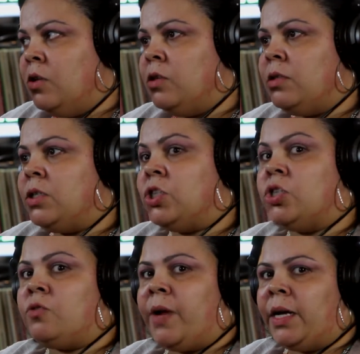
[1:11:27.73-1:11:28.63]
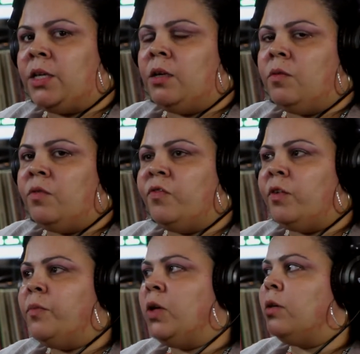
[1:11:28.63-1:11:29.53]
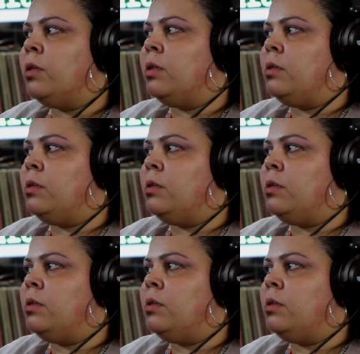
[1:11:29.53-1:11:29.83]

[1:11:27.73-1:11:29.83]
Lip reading: to distract you from your